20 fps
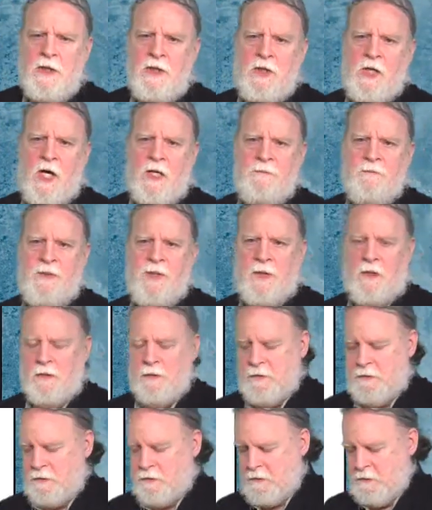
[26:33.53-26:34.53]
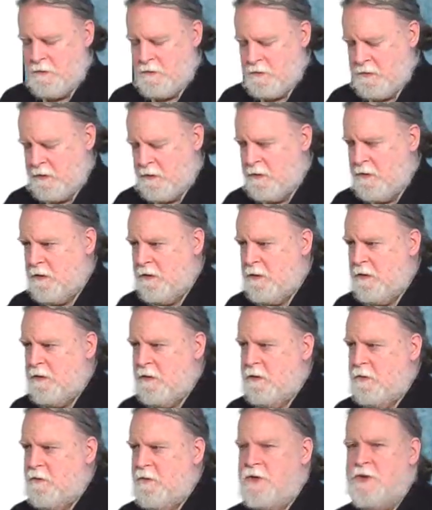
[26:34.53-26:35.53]
gun bill,
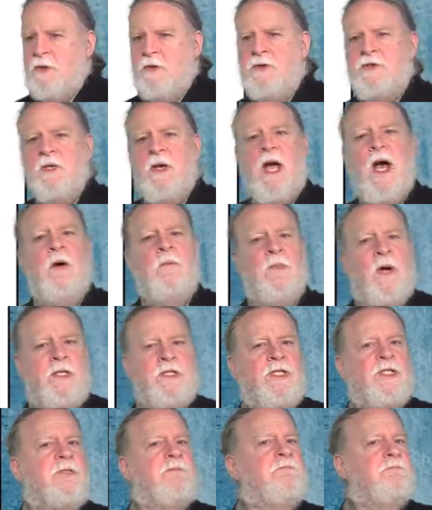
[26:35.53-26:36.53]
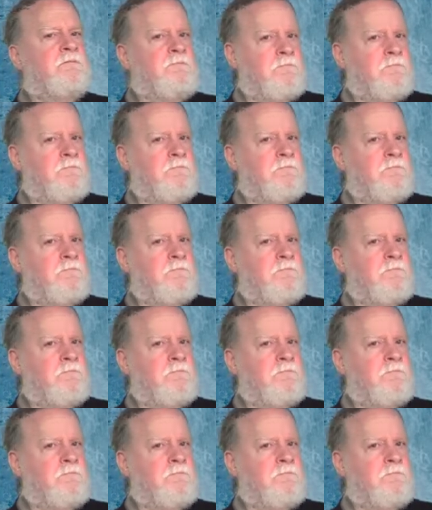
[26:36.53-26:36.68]
which shows you how much